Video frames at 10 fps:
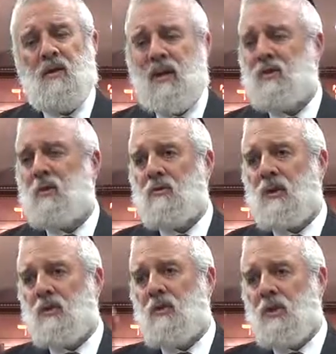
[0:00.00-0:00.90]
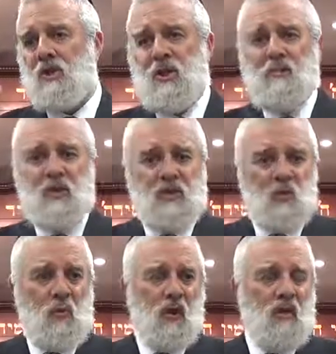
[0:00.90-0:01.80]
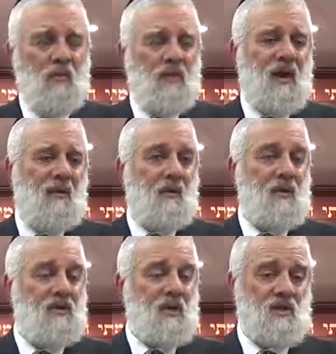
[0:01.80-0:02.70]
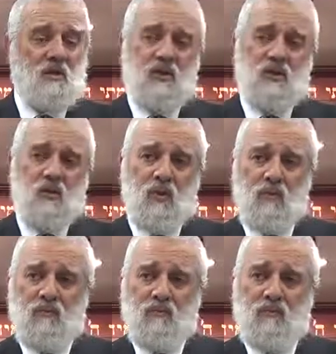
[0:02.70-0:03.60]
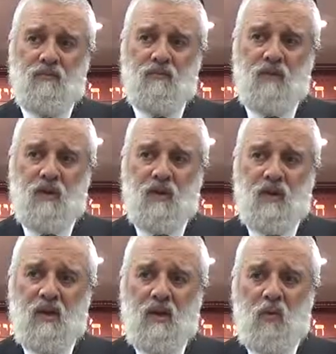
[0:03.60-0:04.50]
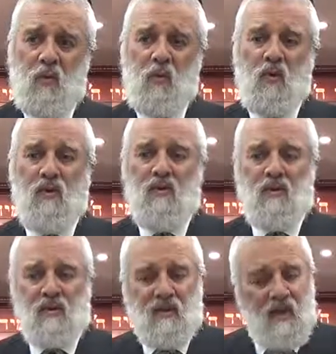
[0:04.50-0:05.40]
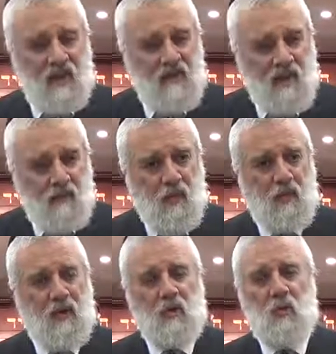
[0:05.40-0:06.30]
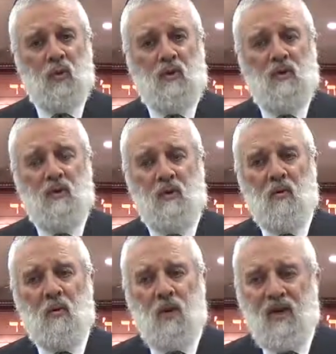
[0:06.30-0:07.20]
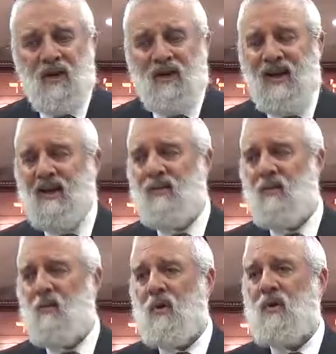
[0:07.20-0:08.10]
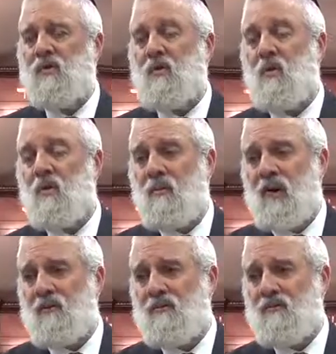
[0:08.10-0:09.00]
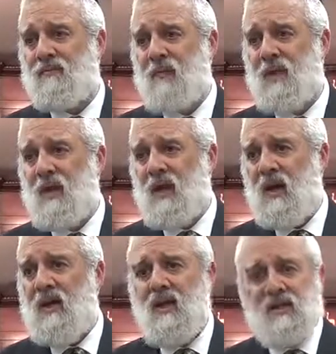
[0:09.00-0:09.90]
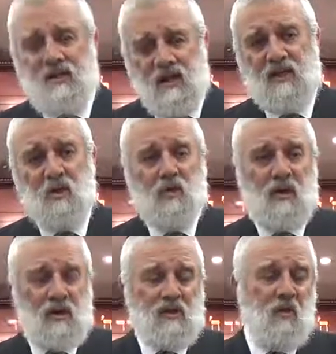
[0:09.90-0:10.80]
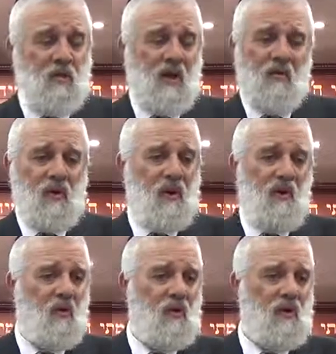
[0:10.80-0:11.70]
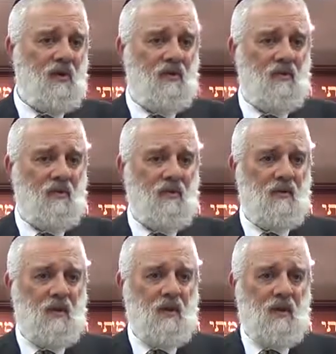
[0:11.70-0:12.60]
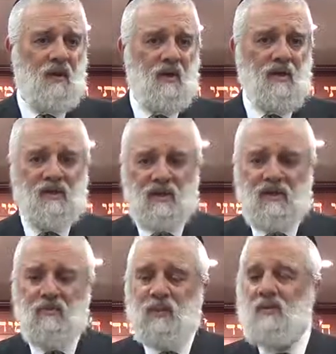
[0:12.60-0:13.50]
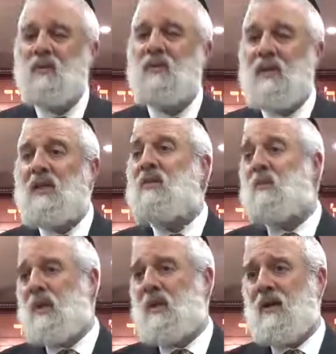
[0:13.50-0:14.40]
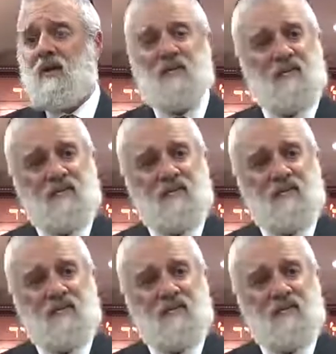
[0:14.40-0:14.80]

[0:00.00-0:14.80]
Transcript: that's called Ratzon Hashem, because we are complying with His Ratzon, His will. When we dig deeper into it, we're connecting with His Chokhmah. And His Ratzon and His Chokhmah are really all one. Because these mitzvot need to be done.